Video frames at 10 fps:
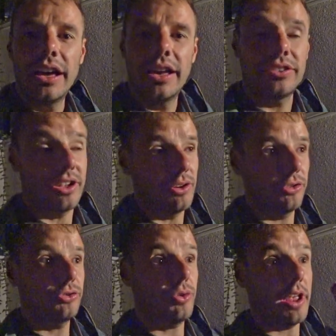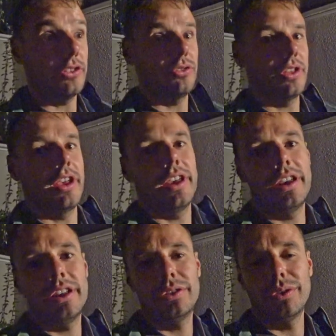So I go straight to
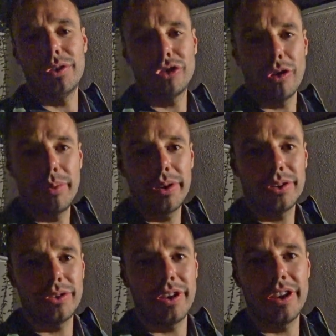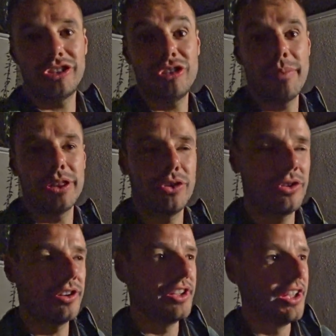the shop, to the Shimano
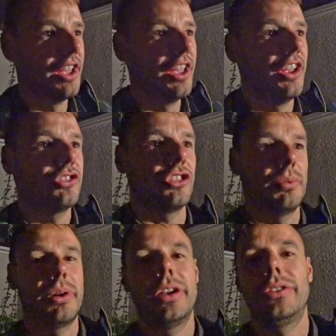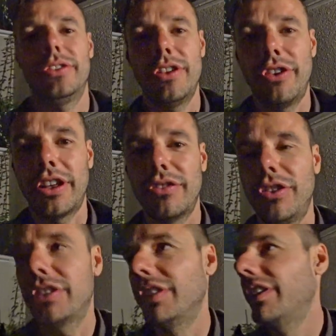shop, to see if I can
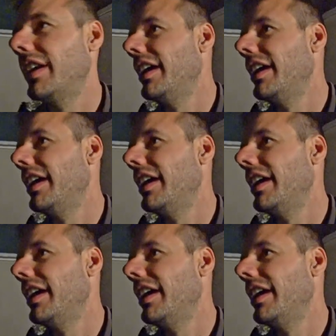fix it.